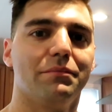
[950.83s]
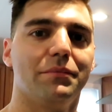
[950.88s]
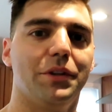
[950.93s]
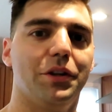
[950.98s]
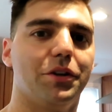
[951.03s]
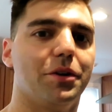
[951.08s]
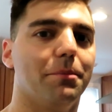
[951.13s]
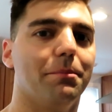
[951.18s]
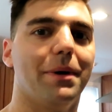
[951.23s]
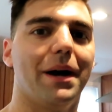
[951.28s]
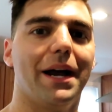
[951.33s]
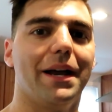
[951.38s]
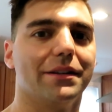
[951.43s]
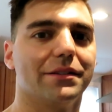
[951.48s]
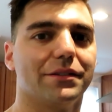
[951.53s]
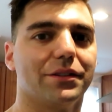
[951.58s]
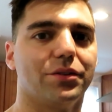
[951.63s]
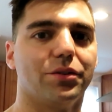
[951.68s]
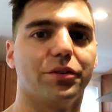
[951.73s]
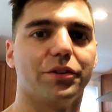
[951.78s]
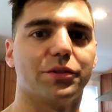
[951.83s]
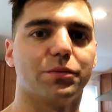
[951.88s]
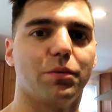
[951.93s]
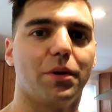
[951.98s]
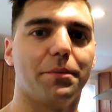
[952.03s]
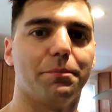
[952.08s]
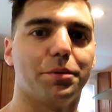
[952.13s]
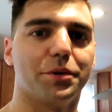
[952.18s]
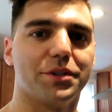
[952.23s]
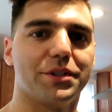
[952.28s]
You can buy as little as
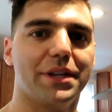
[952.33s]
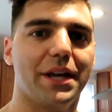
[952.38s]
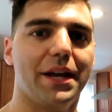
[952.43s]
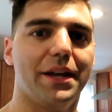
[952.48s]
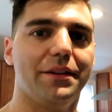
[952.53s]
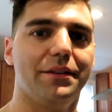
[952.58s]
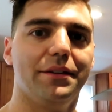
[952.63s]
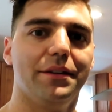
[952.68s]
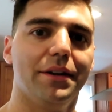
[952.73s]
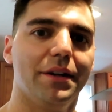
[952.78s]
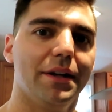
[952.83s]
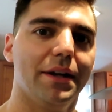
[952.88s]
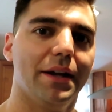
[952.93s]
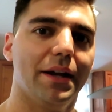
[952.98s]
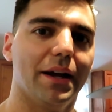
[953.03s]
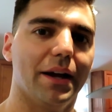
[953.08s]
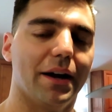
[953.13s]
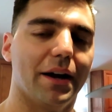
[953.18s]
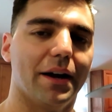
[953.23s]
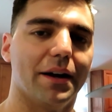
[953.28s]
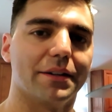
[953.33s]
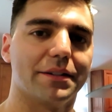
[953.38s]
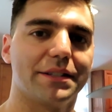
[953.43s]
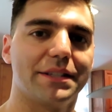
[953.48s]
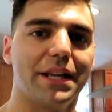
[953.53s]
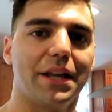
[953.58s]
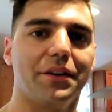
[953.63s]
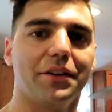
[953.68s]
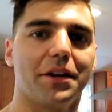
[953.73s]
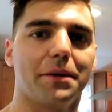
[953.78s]
1%,
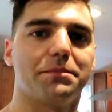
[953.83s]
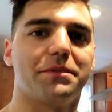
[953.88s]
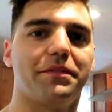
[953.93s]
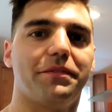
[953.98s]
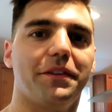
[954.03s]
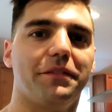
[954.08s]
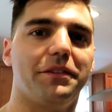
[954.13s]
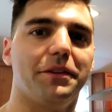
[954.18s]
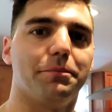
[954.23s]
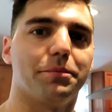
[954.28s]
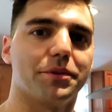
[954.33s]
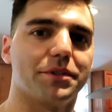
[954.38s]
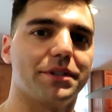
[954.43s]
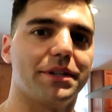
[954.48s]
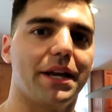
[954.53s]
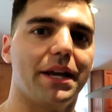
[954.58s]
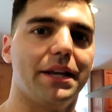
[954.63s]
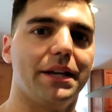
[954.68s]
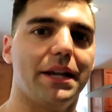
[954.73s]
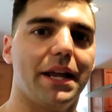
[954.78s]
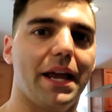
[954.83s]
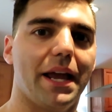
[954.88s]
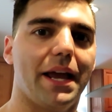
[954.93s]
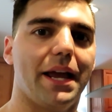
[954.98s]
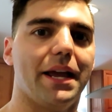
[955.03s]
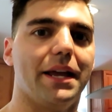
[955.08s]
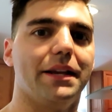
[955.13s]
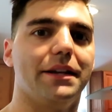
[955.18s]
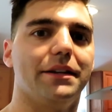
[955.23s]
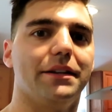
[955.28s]
selling up to 50%,
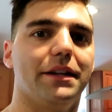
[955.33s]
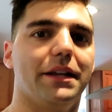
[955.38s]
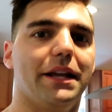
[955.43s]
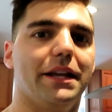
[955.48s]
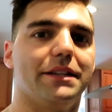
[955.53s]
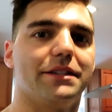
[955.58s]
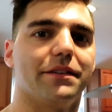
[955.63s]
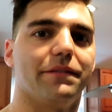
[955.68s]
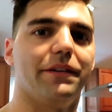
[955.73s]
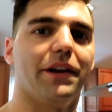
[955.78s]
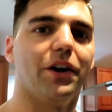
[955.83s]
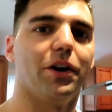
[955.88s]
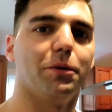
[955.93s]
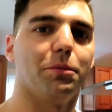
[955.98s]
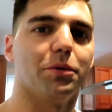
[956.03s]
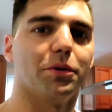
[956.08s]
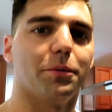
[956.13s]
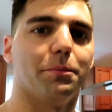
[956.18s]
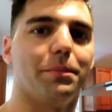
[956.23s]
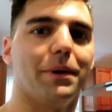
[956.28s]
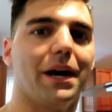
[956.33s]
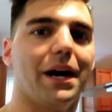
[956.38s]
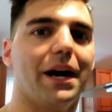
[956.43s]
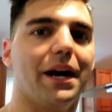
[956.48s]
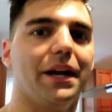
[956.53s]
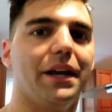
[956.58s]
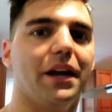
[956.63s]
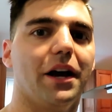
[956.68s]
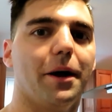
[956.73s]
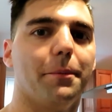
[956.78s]
and it's available to
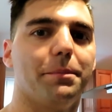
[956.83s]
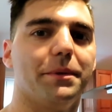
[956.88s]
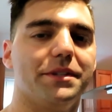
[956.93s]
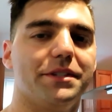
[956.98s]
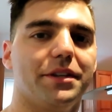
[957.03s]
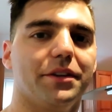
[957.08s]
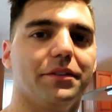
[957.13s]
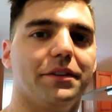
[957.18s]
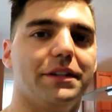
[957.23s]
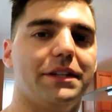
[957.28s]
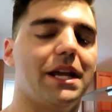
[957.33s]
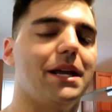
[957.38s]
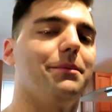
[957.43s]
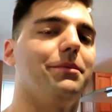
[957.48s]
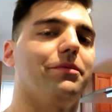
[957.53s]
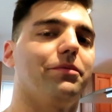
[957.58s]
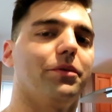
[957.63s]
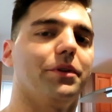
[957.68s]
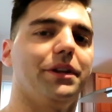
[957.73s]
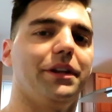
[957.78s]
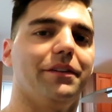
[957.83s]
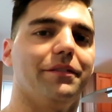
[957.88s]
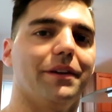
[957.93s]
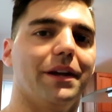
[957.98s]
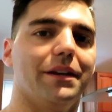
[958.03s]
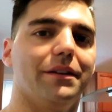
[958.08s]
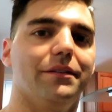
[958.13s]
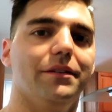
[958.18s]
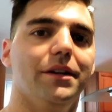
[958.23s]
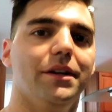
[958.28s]
buy up until the day before the
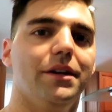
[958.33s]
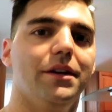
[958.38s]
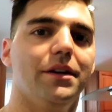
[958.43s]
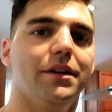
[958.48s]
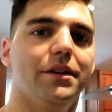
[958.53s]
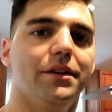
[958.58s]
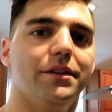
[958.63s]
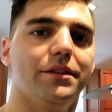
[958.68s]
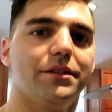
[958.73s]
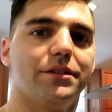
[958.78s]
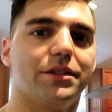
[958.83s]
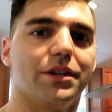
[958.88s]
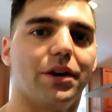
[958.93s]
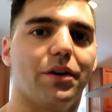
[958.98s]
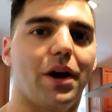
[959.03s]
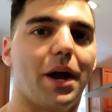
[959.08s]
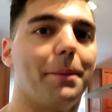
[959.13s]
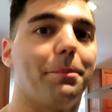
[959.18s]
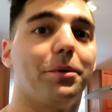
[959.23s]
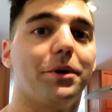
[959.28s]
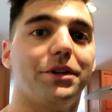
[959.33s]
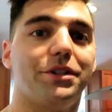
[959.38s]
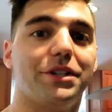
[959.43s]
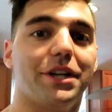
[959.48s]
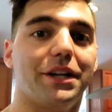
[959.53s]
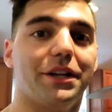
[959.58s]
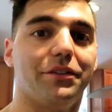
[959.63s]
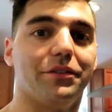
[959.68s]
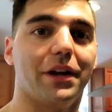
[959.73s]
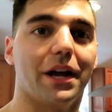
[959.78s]
event. So I
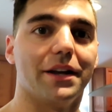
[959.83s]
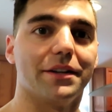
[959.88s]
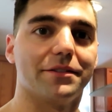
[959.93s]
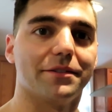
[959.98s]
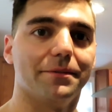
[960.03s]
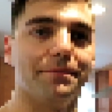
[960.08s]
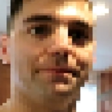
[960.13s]
appreciate it, you guys.